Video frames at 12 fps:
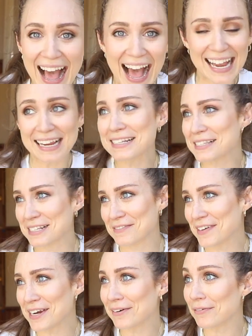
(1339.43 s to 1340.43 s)
I guess this
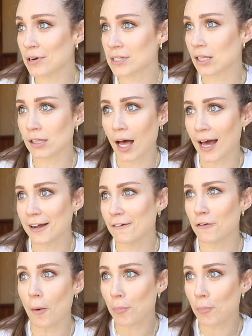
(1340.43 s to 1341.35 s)
video was a lot of